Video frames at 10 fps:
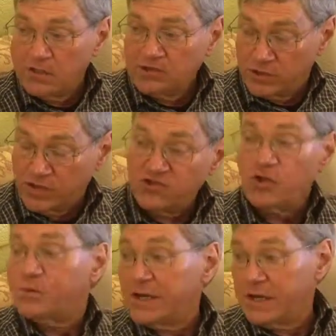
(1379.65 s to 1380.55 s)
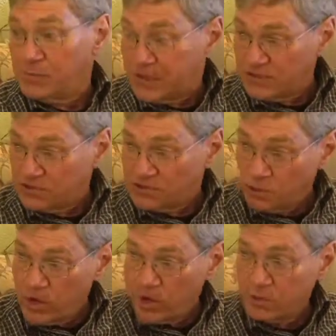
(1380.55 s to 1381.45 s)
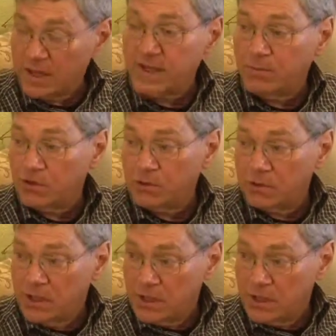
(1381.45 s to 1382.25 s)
So there's still plenty of places where labor